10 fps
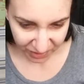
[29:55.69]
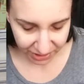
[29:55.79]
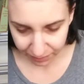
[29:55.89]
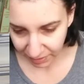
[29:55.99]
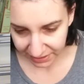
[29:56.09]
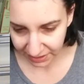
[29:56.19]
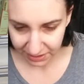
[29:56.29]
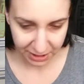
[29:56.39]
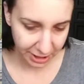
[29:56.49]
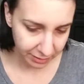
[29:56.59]
just
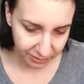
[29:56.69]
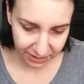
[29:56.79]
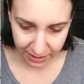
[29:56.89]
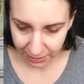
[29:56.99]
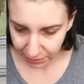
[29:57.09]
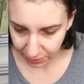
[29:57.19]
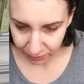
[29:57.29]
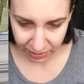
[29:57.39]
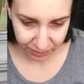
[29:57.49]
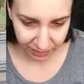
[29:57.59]
wasn't, you know, it was kind of
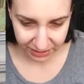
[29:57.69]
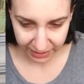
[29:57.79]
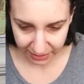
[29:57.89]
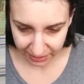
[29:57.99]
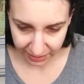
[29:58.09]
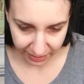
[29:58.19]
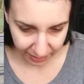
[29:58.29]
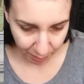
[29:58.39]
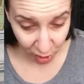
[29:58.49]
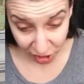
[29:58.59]
new. Just wasn't anything
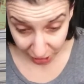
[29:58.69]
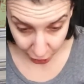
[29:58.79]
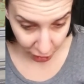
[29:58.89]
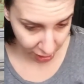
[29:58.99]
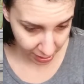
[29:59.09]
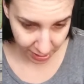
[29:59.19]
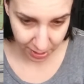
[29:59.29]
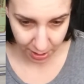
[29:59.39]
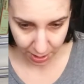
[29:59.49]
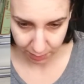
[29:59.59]
particularly
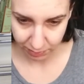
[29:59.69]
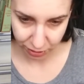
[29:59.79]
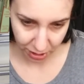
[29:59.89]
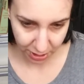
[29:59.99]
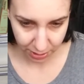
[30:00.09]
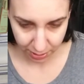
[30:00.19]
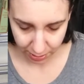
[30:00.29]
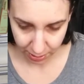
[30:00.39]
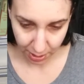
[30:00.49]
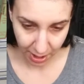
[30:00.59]
that I was like,
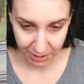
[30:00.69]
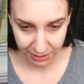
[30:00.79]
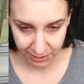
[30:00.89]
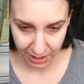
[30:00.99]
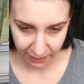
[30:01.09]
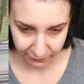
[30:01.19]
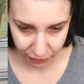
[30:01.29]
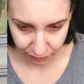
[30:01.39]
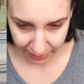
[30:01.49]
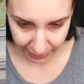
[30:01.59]
I need to have
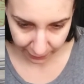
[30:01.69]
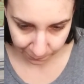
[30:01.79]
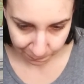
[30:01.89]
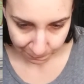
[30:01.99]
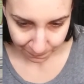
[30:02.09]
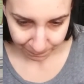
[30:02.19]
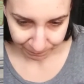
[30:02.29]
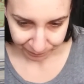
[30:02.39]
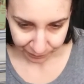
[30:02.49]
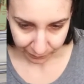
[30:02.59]
this right now.
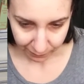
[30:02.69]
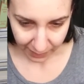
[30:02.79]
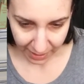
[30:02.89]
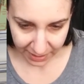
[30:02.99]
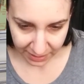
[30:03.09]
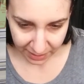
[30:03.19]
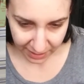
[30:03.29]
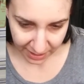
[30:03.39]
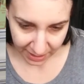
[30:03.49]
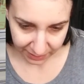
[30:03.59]
And then
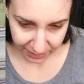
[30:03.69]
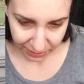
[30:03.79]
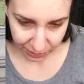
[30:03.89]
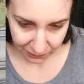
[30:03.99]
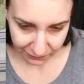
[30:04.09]
they had the Too